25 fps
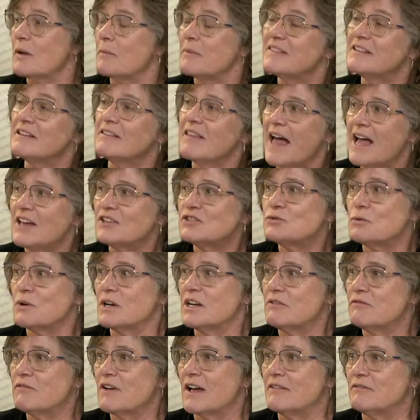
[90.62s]
I mean, the last
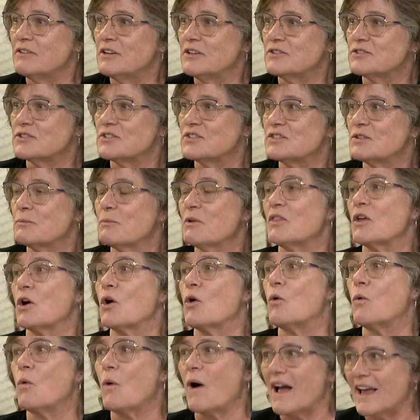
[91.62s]
25 years is some of the
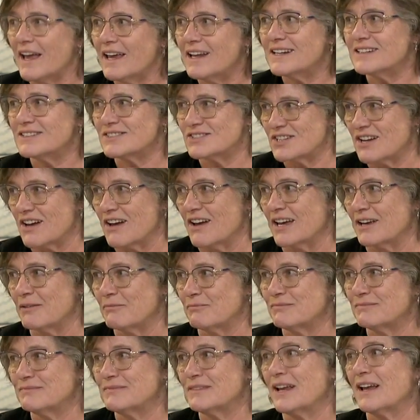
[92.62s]
quietest
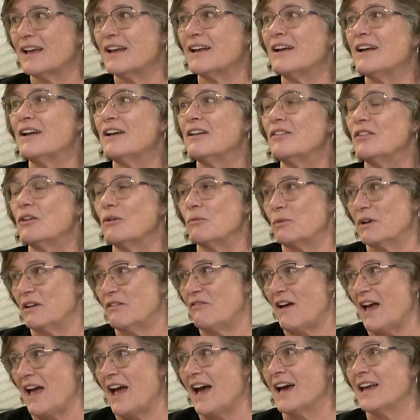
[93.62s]
time that
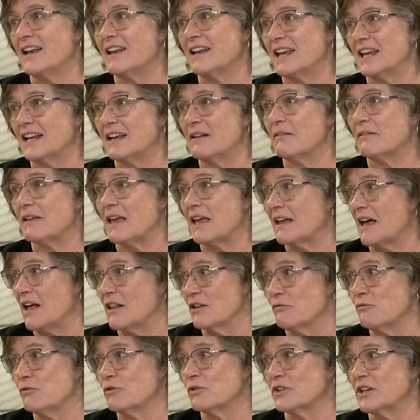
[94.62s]
we've had in
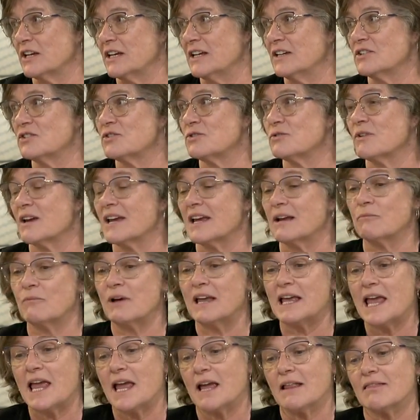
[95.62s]
California history, and
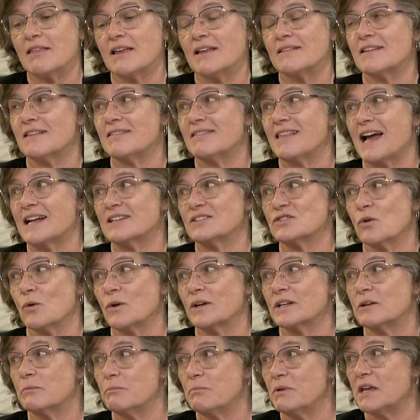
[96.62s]
we can't think that that's
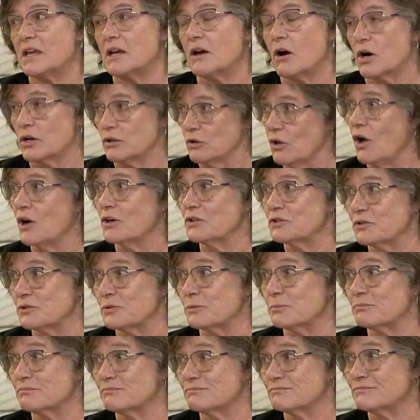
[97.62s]
going to be our
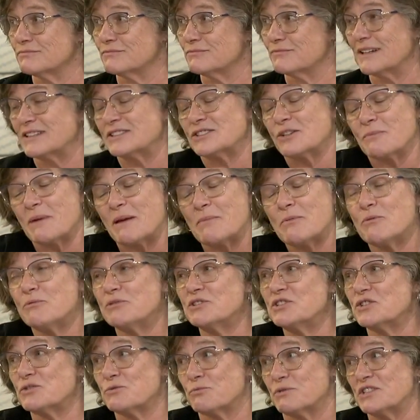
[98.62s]
long-term base. So maybe
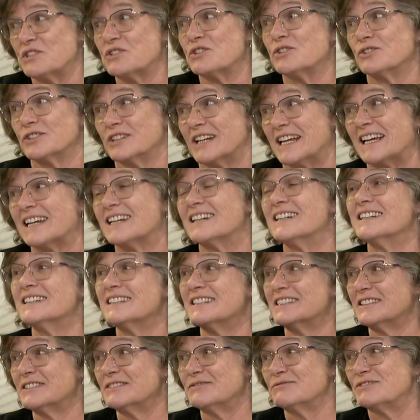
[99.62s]
we're just returning
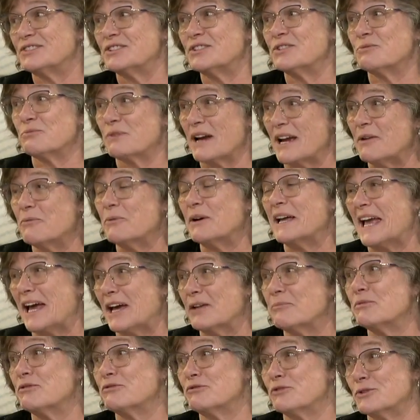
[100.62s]
to the rate we
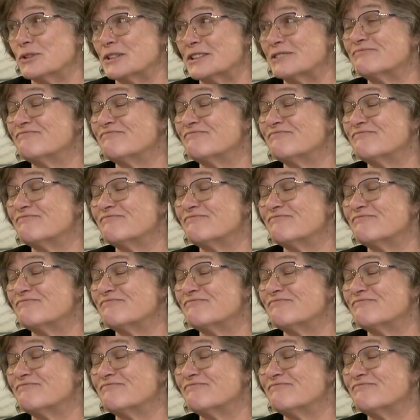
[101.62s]
had before.